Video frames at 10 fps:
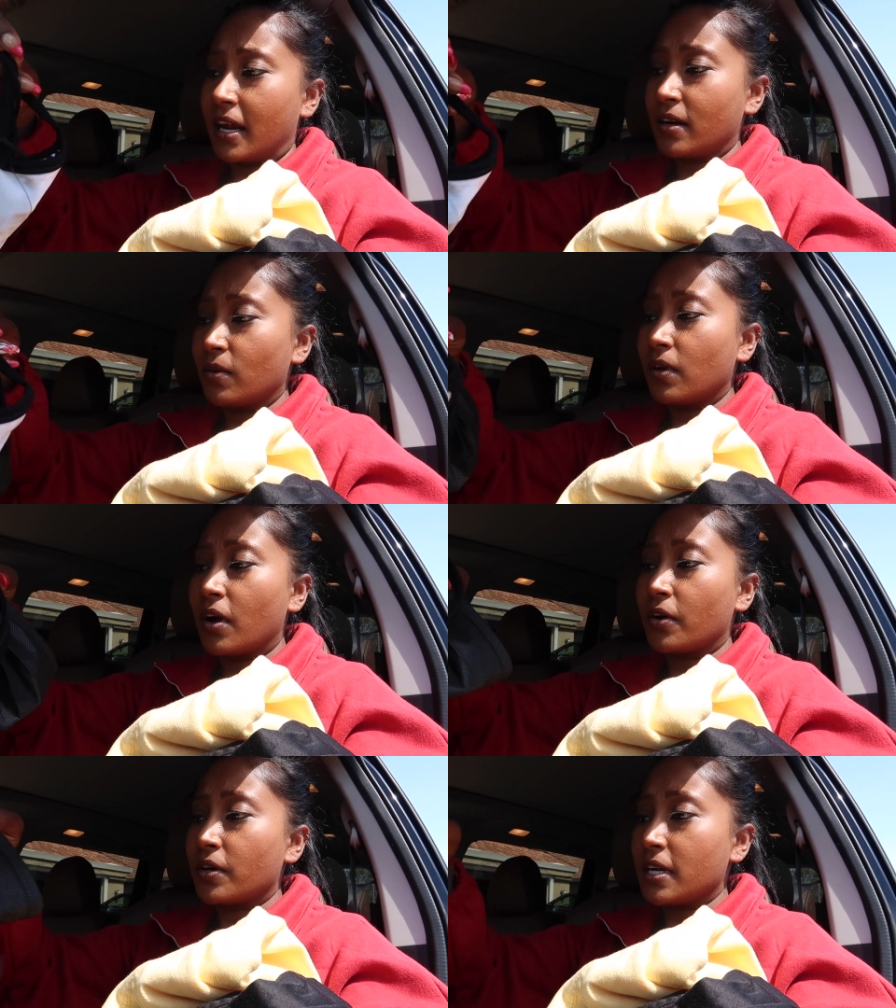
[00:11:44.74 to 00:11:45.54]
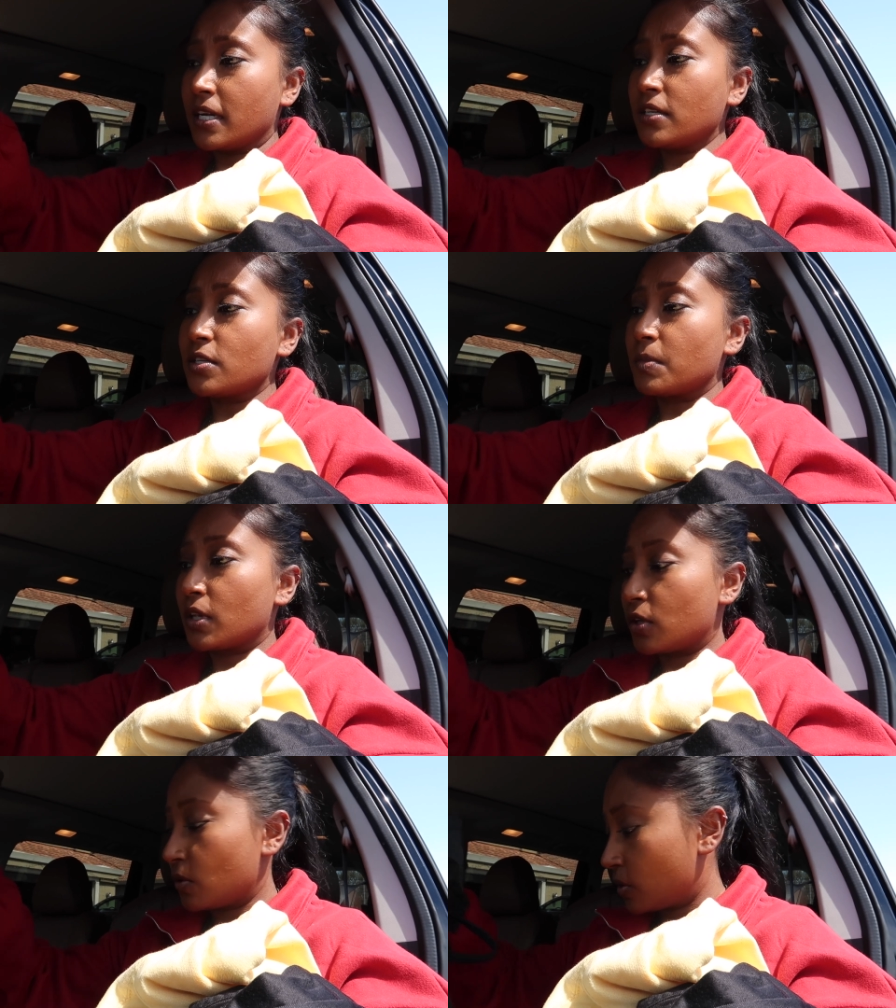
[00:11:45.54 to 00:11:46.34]
that I no longer need, so I'm
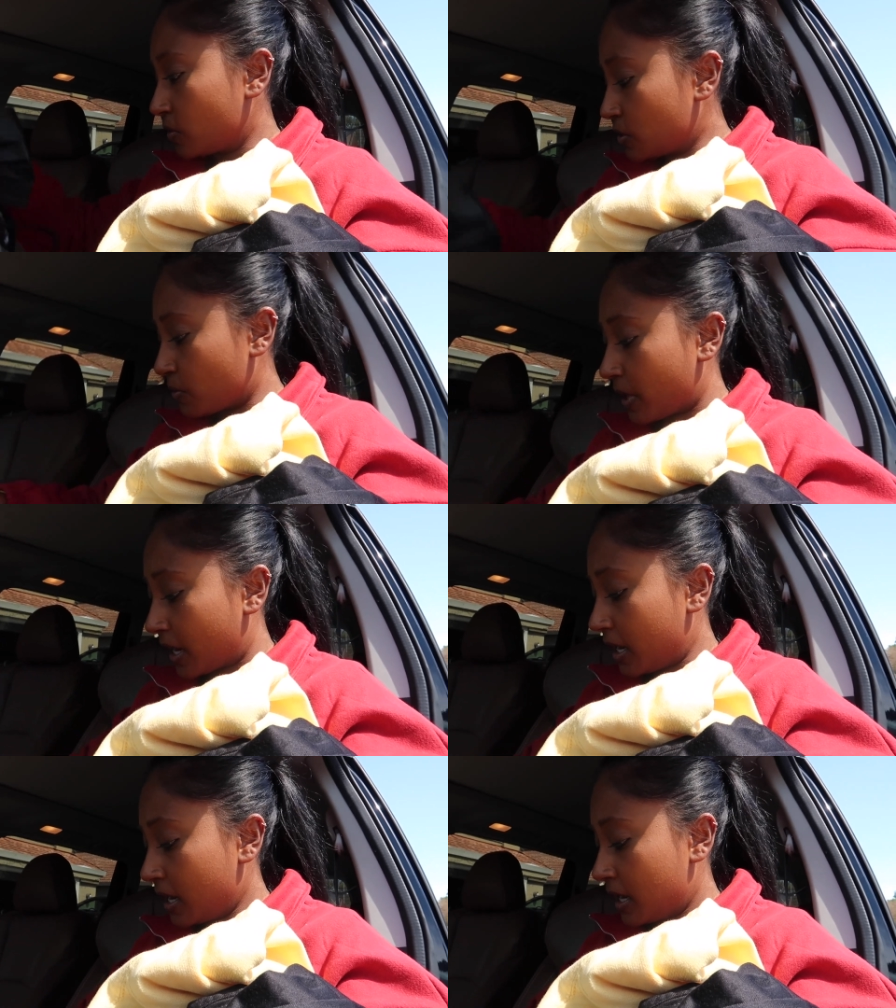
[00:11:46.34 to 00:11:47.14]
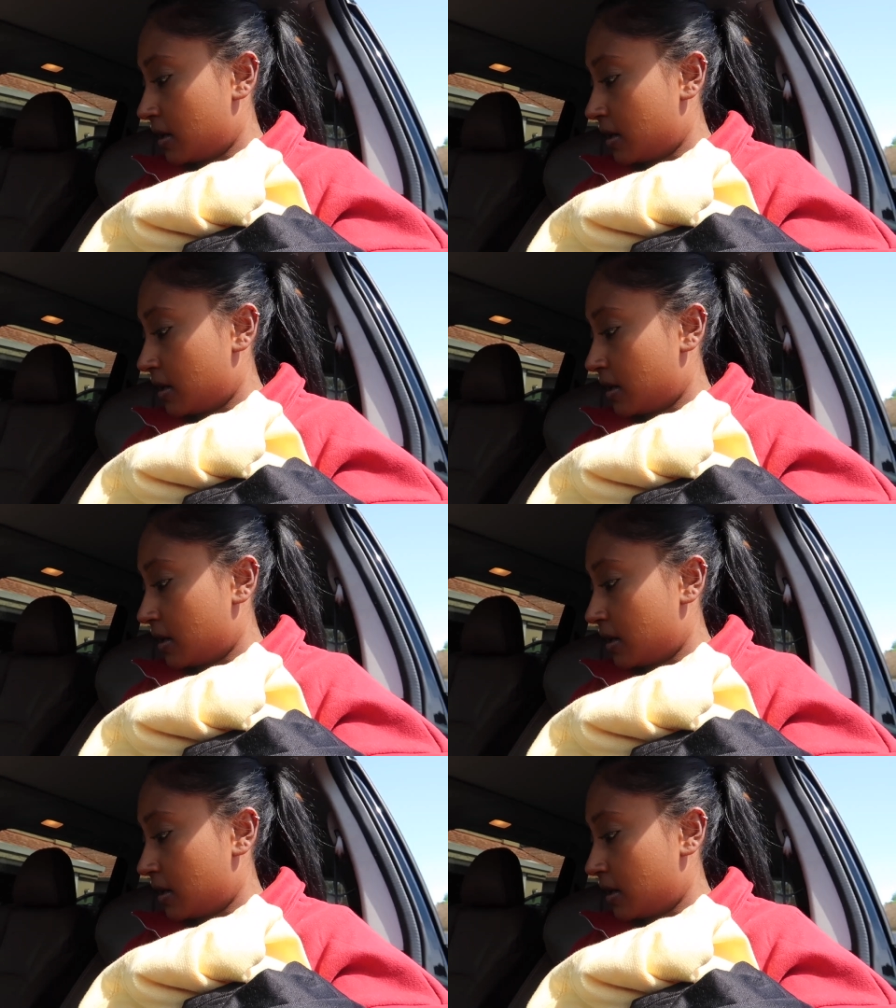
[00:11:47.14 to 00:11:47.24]
gonna throw those away.